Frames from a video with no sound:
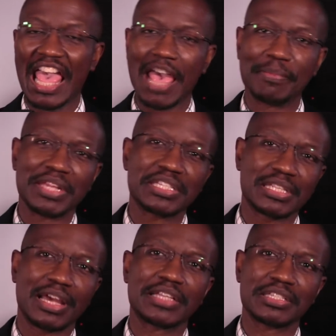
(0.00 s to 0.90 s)
eminent
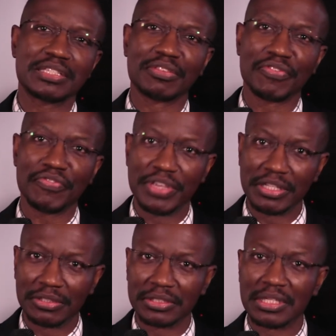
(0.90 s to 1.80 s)
scientists in the
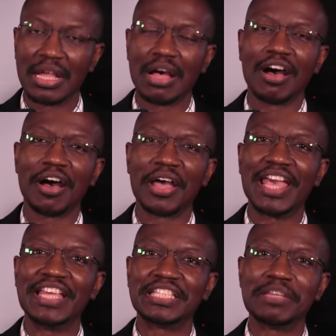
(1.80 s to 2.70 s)
field,
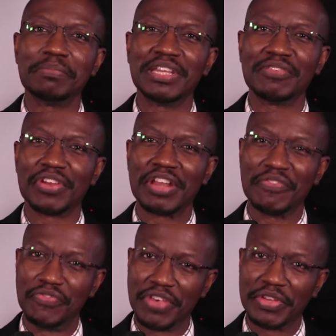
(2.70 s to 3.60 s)
18-minute, very
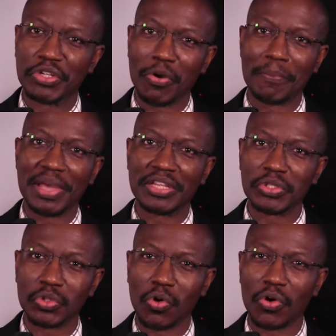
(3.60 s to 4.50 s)
vivid, compelling
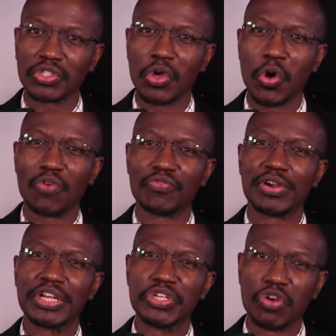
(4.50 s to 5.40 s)
talks on
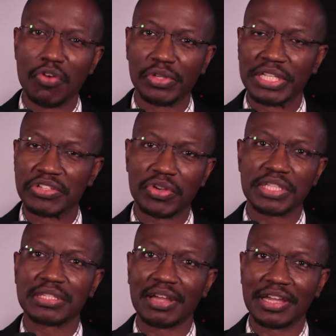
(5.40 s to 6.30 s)
very novel,
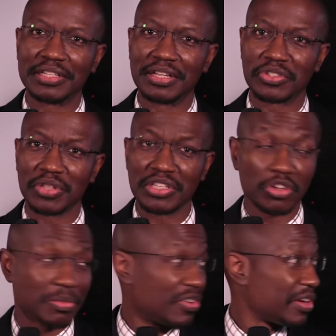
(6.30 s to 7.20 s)
interesting ideas. So that's
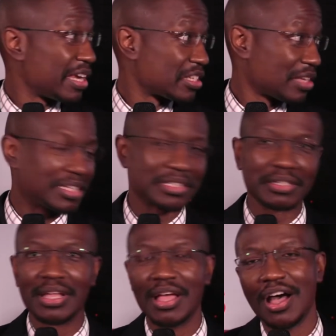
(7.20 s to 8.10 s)
going to be very exciting.
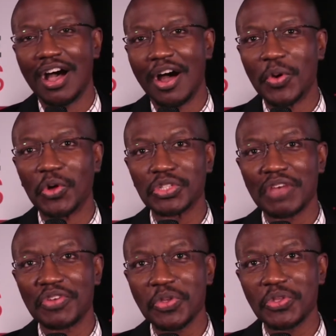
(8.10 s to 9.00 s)
Mm-hmm. We also
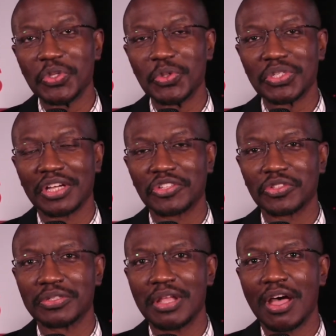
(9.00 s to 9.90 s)
have another new
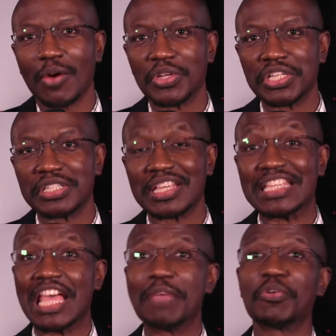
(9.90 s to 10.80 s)
session, which is the
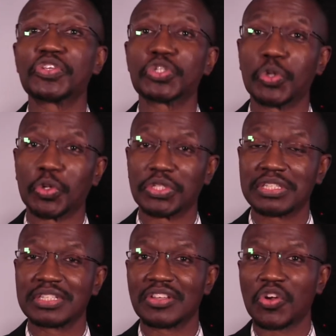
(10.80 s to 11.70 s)
Game of Strokes.
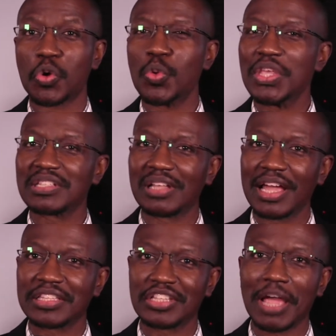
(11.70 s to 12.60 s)
This is a
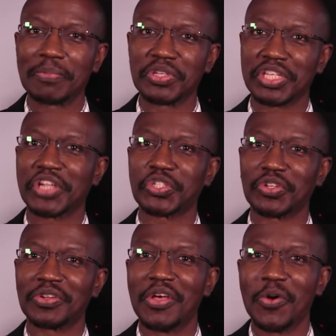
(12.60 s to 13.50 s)
quiz-like type
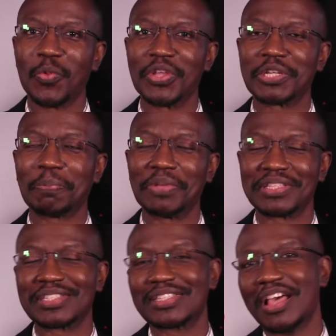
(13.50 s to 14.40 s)
session, which
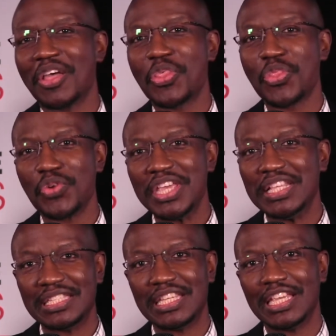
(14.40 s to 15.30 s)
pits three
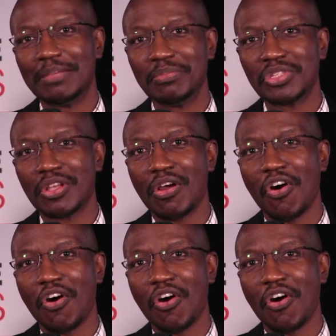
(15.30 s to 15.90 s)
teams